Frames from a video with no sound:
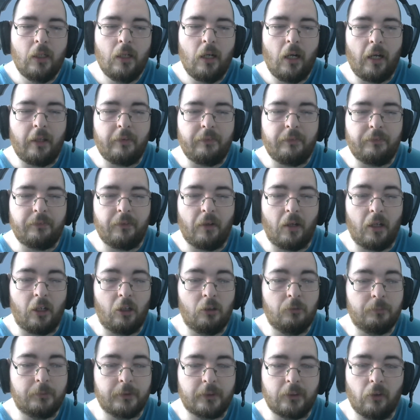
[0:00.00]
I
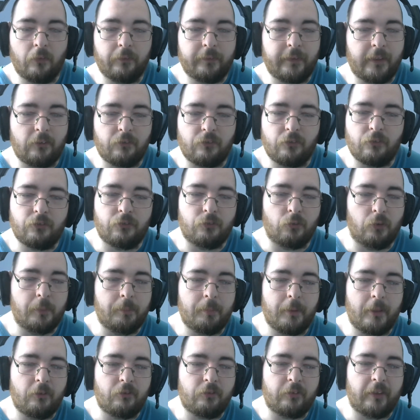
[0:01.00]
hope to God that's a
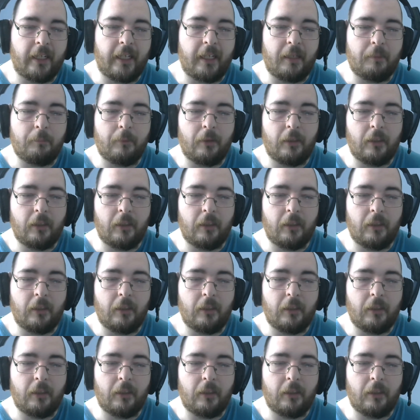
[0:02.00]
story-based game.